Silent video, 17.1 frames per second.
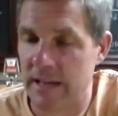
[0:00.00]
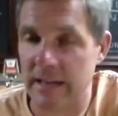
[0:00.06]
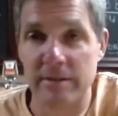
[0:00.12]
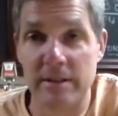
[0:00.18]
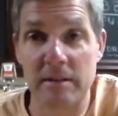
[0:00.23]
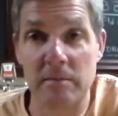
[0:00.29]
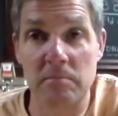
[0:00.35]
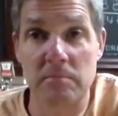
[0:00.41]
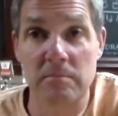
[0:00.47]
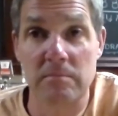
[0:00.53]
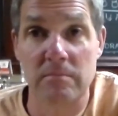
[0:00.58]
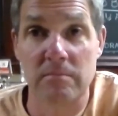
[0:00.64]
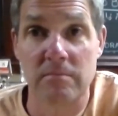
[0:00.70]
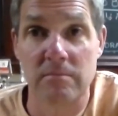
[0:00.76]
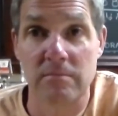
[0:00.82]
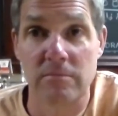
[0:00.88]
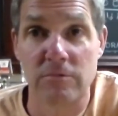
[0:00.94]
that's it.
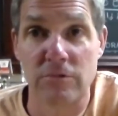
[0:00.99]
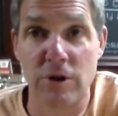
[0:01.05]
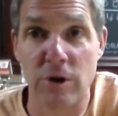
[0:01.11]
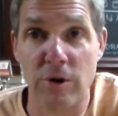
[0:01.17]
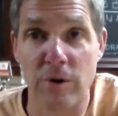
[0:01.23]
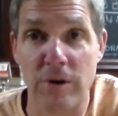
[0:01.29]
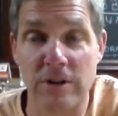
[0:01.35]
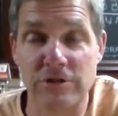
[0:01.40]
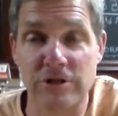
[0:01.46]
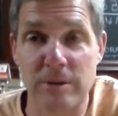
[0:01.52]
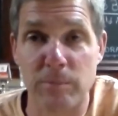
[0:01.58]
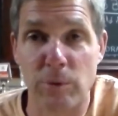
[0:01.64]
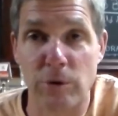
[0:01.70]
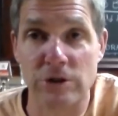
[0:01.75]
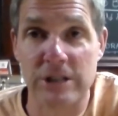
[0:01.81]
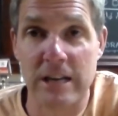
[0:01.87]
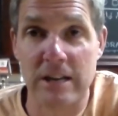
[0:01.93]
So
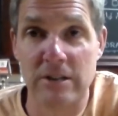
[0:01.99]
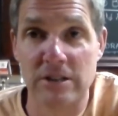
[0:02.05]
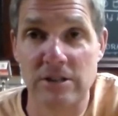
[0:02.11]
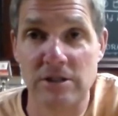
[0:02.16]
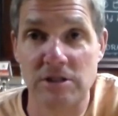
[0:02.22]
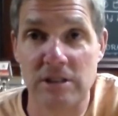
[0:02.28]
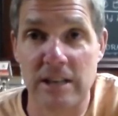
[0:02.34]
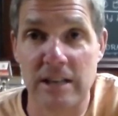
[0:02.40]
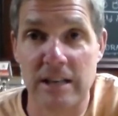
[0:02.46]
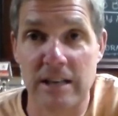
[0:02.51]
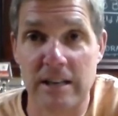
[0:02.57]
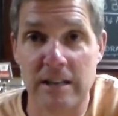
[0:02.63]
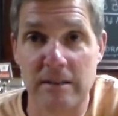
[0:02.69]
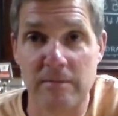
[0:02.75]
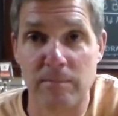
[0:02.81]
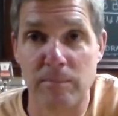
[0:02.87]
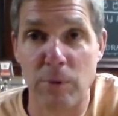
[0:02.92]
SJPorr Challenge
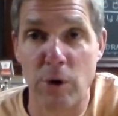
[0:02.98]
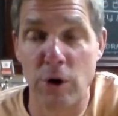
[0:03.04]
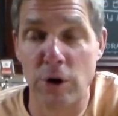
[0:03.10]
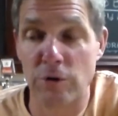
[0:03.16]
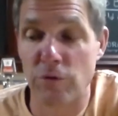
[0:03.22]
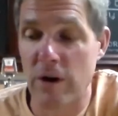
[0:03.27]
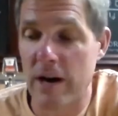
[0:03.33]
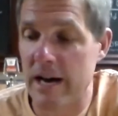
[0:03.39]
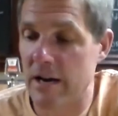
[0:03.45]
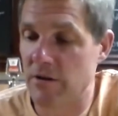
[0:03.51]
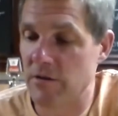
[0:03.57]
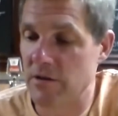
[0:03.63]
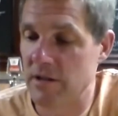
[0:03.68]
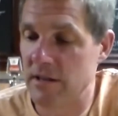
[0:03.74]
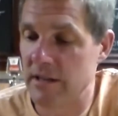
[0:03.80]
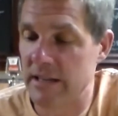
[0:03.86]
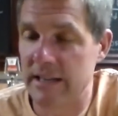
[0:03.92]
pawn
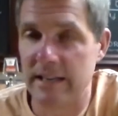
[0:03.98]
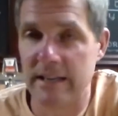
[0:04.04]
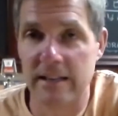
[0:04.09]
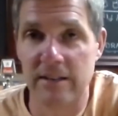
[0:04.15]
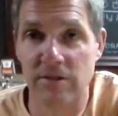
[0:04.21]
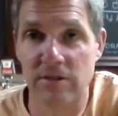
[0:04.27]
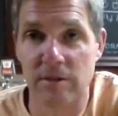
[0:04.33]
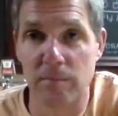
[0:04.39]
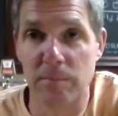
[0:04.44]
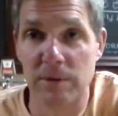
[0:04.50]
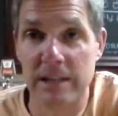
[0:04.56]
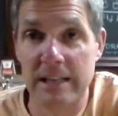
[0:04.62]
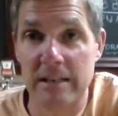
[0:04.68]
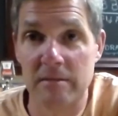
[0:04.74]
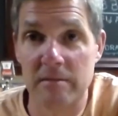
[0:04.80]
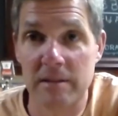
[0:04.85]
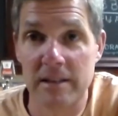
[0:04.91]
round is
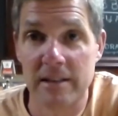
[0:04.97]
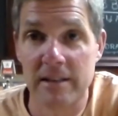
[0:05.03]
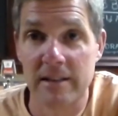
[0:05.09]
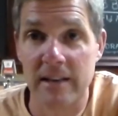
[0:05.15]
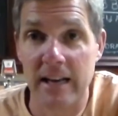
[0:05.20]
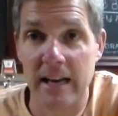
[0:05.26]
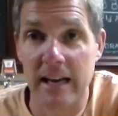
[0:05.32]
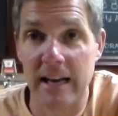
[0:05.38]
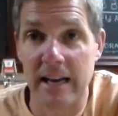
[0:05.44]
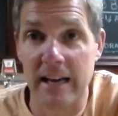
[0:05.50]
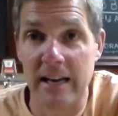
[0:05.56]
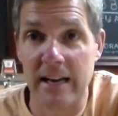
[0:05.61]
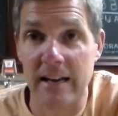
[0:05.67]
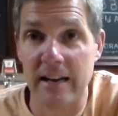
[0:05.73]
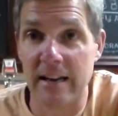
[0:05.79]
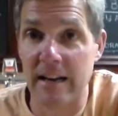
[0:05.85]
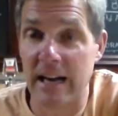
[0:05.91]
complete,
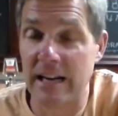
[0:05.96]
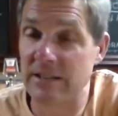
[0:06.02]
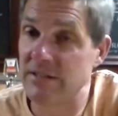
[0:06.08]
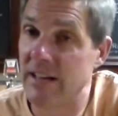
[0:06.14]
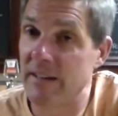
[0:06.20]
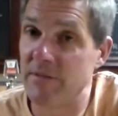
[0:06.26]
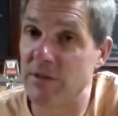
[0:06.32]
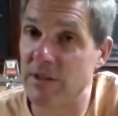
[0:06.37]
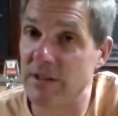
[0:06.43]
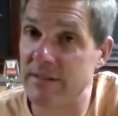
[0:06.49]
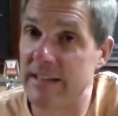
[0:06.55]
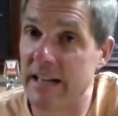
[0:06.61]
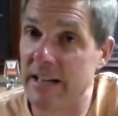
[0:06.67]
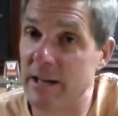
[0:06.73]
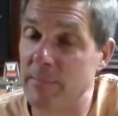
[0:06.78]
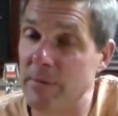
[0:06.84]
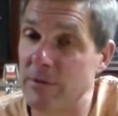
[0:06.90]
and I just have to
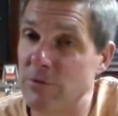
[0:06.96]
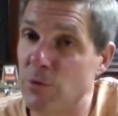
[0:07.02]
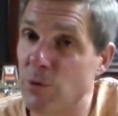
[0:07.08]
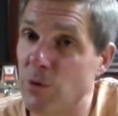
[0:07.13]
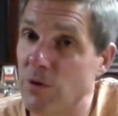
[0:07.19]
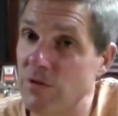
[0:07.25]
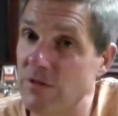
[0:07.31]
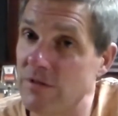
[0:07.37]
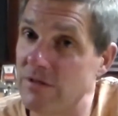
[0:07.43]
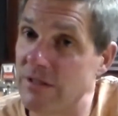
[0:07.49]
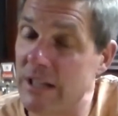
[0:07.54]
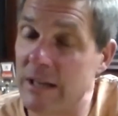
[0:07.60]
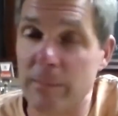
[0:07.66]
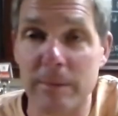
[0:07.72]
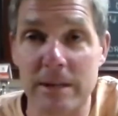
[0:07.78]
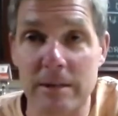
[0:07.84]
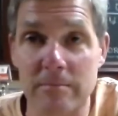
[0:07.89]
tally up my scores and
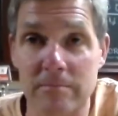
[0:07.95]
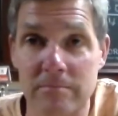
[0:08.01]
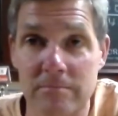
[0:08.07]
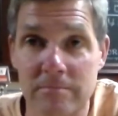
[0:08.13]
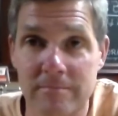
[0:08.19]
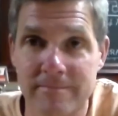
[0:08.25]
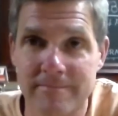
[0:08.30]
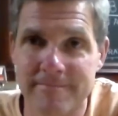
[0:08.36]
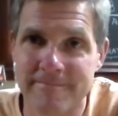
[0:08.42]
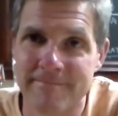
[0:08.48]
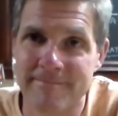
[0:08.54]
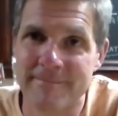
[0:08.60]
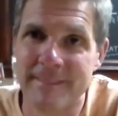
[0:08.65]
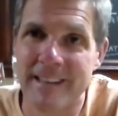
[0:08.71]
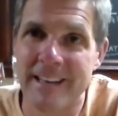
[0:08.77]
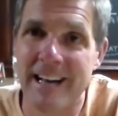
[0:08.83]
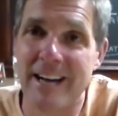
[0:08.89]
send them in.
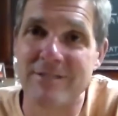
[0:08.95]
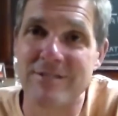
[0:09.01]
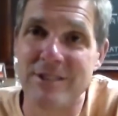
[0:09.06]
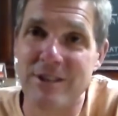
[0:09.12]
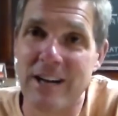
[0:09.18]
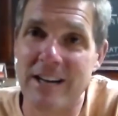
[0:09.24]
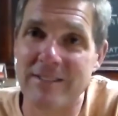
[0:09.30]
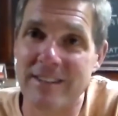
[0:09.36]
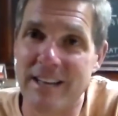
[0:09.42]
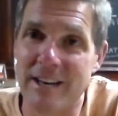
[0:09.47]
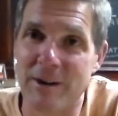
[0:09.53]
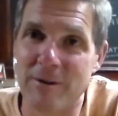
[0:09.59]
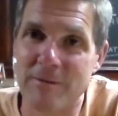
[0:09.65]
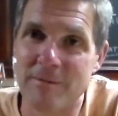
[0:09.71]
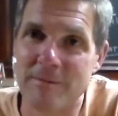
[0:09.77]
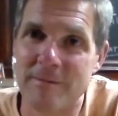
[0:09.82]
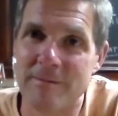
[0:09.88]
I'll see you guys
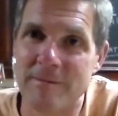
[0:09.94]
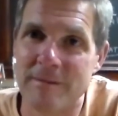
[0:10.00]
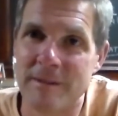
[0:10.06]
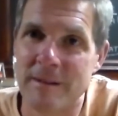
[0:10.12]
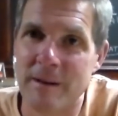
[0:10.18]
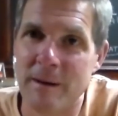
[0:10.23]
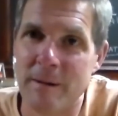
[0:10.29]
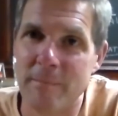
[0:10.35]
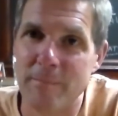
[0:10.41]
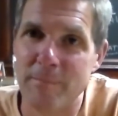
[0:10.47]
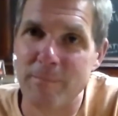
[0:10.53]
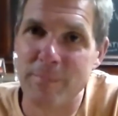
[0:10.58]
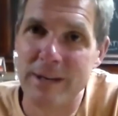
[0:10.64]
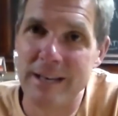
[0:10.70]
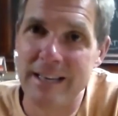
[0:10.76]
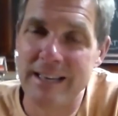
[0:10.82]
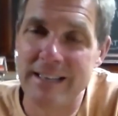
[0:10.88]
later.
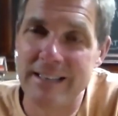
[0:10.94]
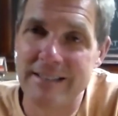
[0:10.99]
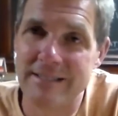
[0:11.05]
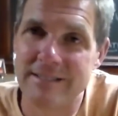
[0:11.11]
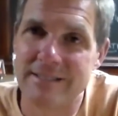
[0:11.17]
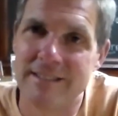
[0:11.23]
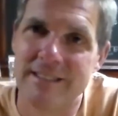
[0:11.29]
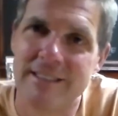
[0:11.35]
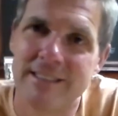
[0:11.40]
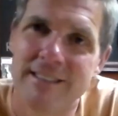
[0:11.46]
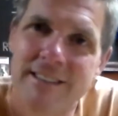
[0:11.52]
Peace.